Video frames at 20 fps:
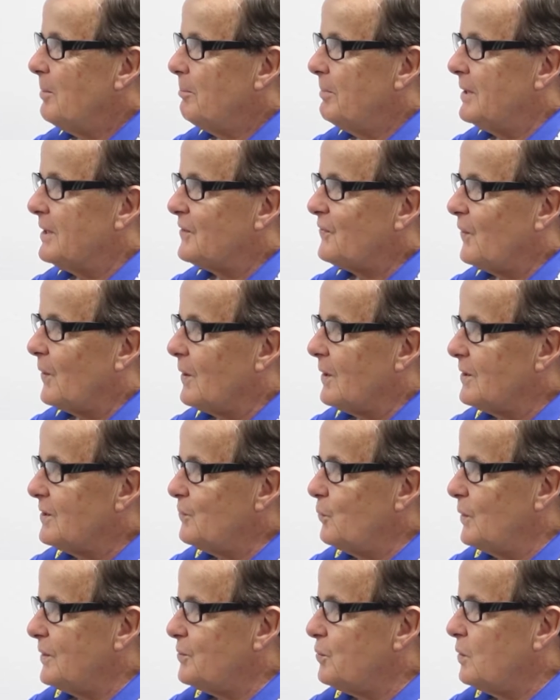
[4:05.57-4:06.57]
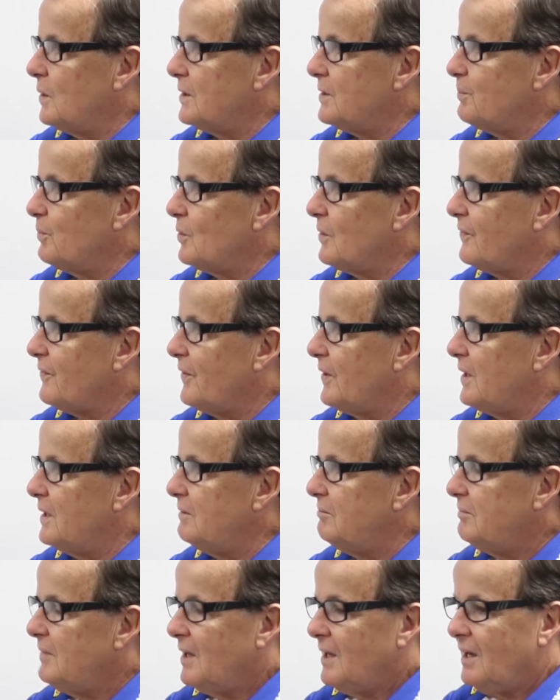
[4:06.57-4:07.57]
But as far as which one's more fun,